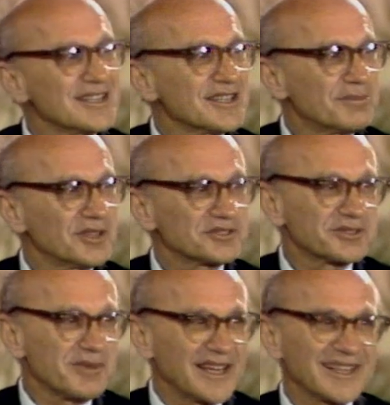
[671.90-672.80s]
Most
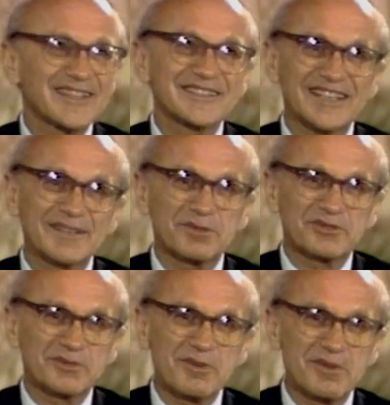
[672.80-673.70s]
dramatic example
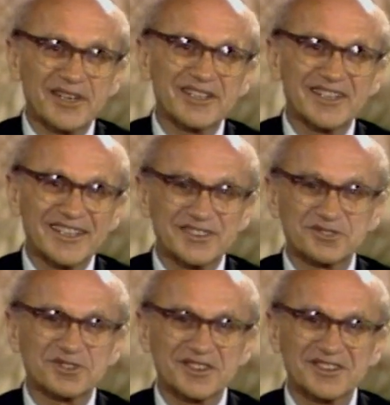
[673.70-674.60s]
from American
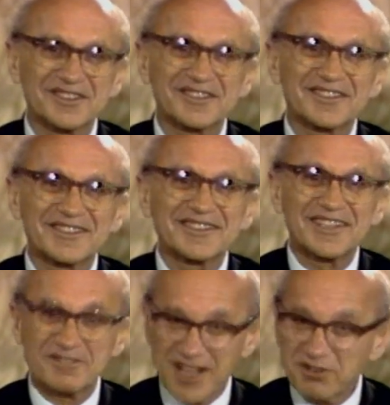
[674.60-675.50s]
history
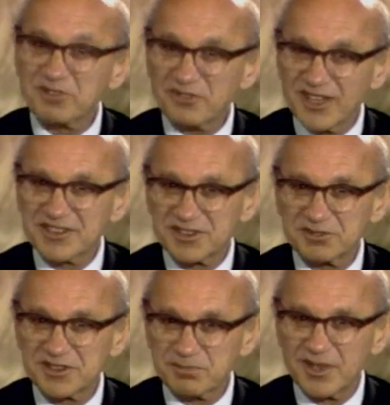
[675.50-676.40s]
of how inflation
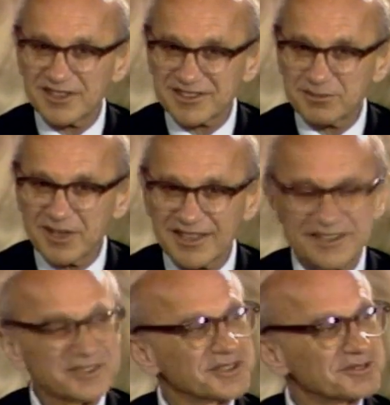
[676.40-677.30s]
responds to
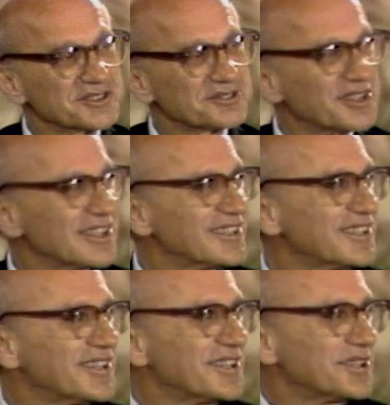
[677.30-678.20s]
monetary restraint
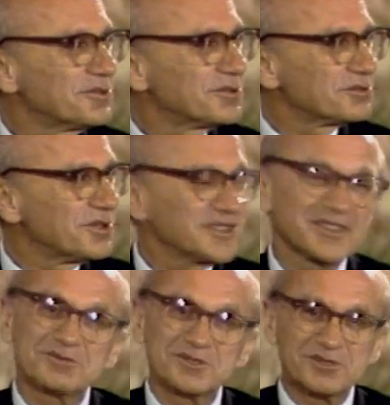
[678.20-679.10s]
was one
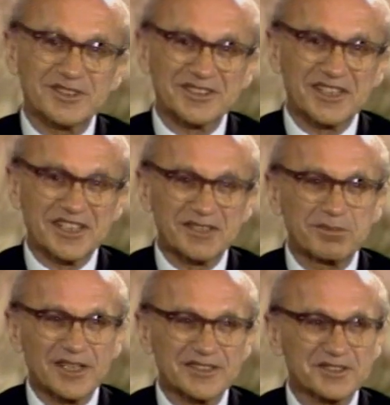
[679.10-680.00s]
that was once dug up
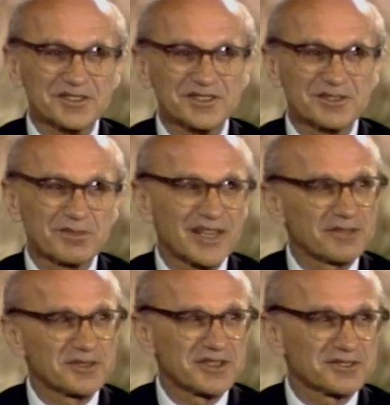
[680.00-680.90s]
by a student of mine
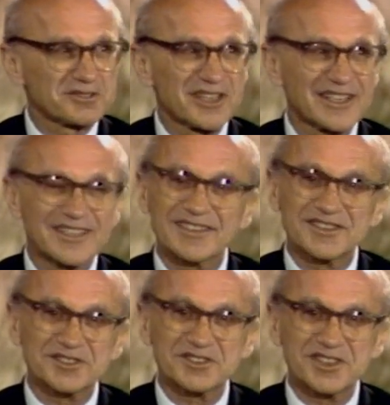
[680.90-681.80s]
when he was writing a
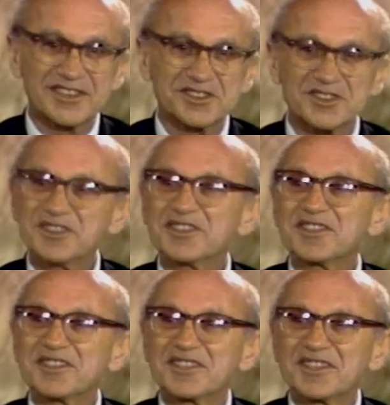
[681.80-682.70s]
dissertation
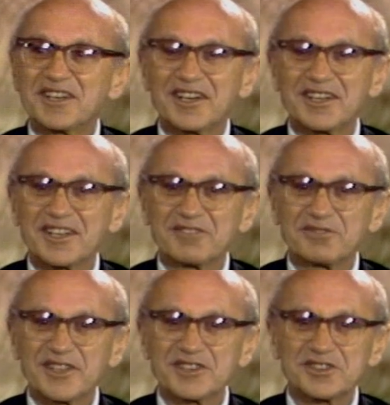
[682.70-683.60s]
on
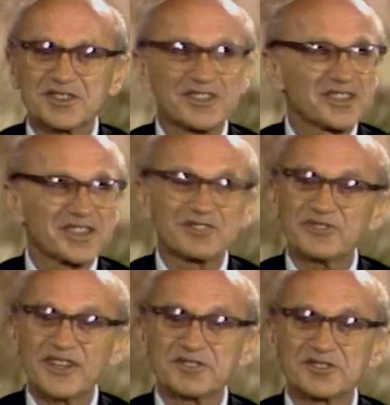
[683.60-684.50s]
inflation in the
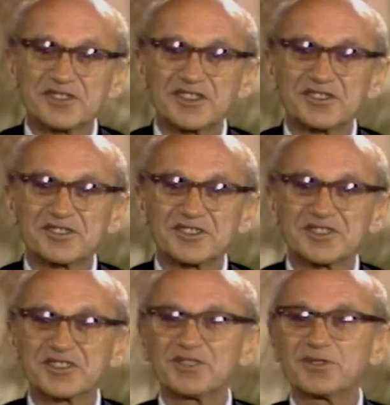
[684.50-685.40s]
Confederacy during the
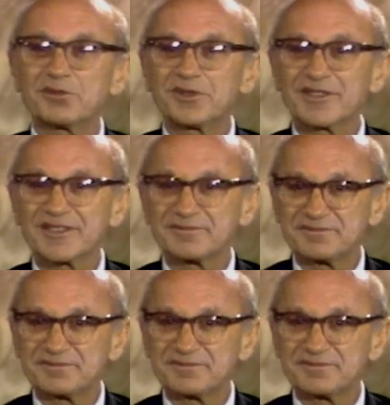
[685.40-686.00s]
Civil War.